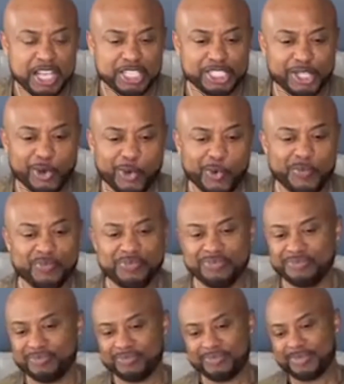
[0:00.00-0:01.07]
So
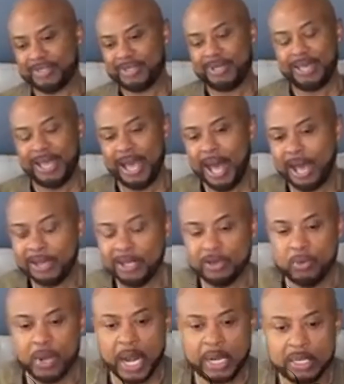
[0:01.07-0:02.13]

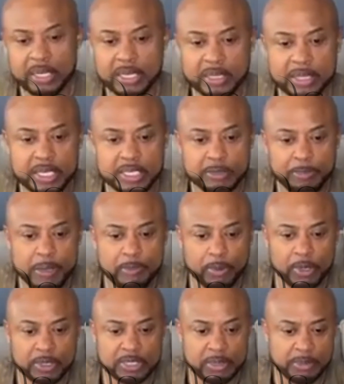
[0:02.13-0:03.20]
when I look at these
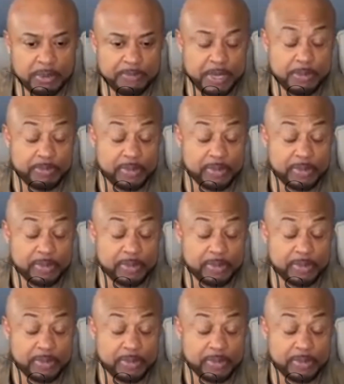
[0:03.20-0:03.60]
people, some of the